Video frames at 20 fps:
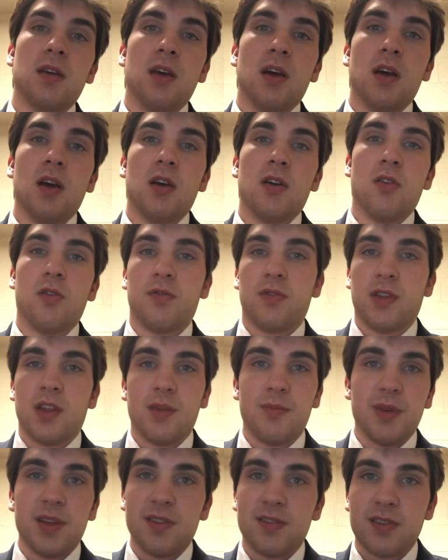Hopefully that
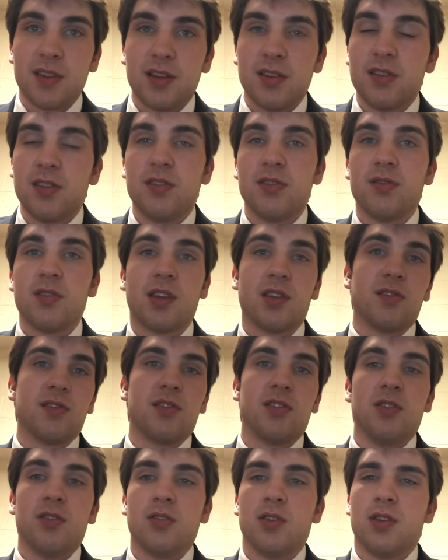made sense to
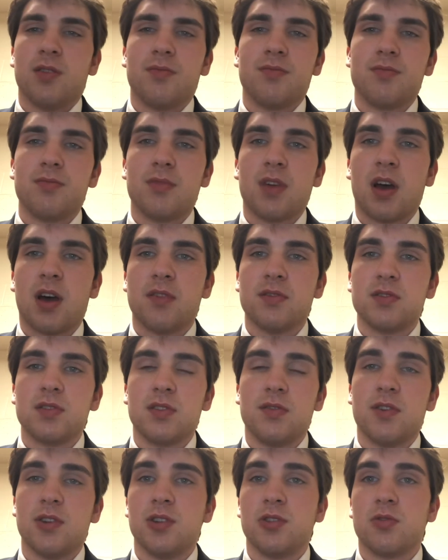you, and obviously
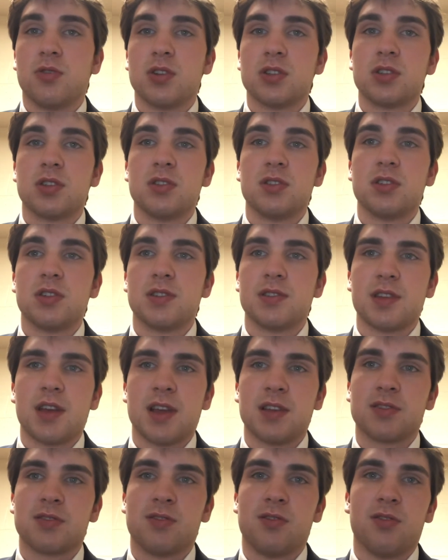if any questions, just
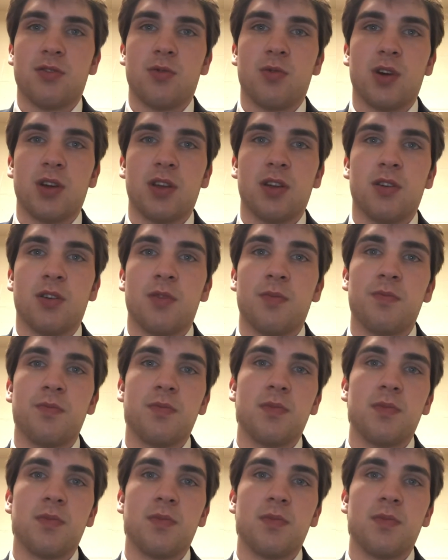ask along the way here.